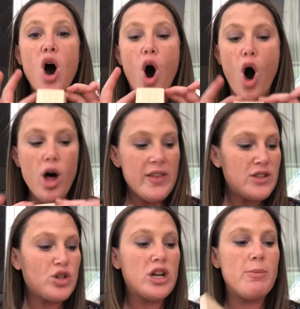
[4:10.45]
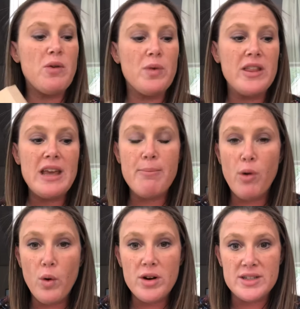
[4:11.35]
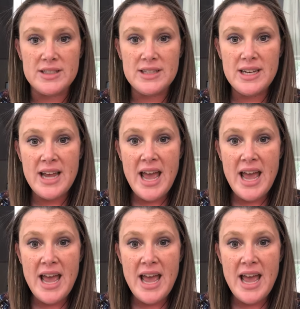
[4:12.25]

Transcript: All these are going to be really important